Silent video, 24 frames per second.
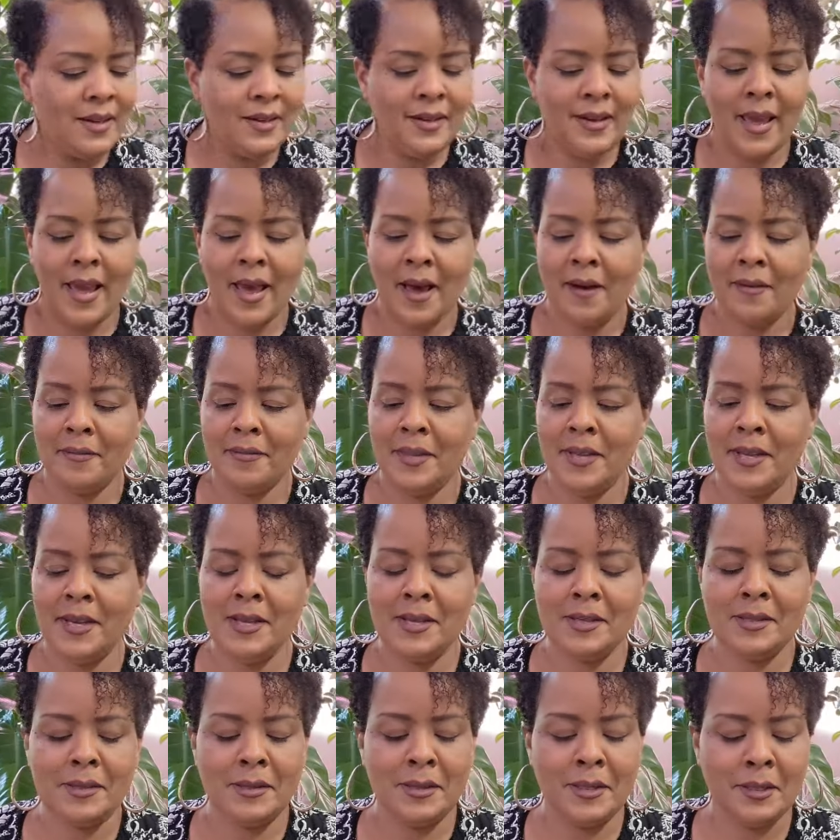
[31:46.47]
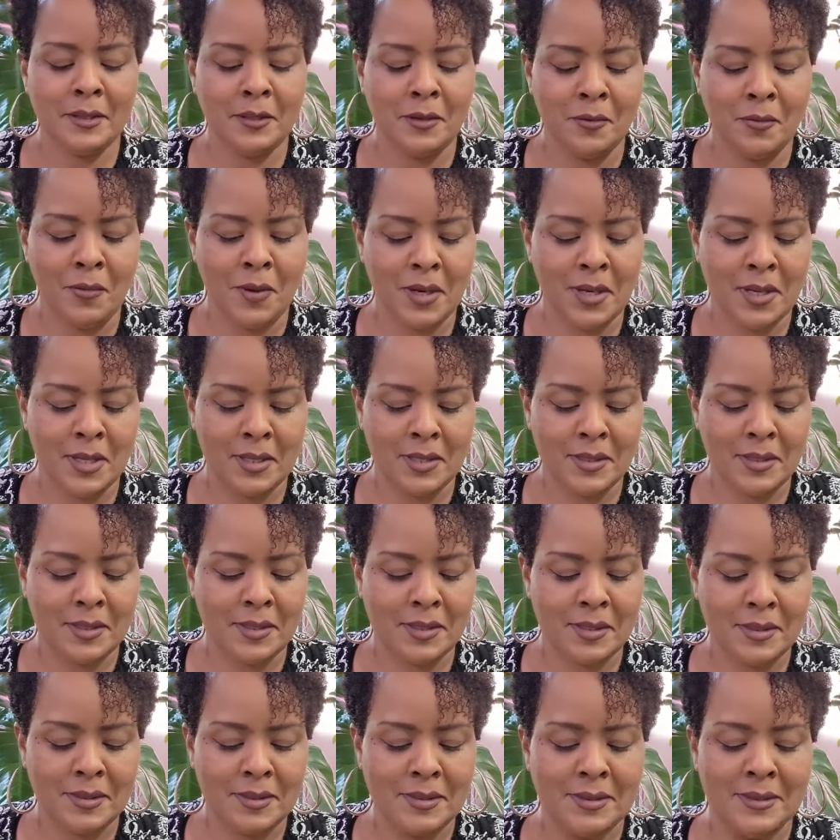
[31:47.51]
Now, these little
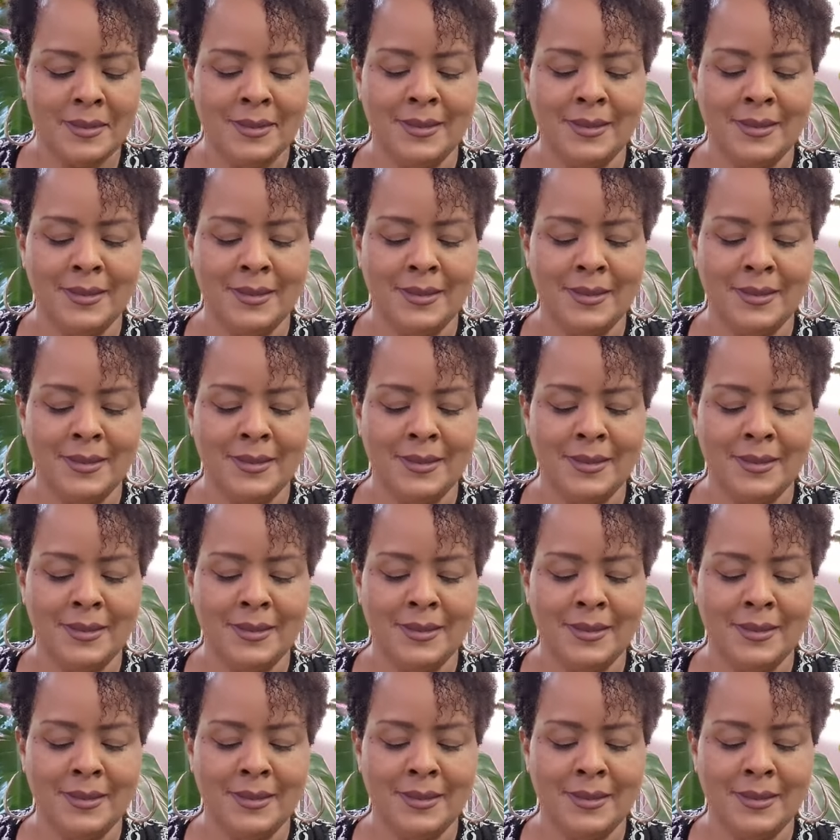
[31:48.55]
ones.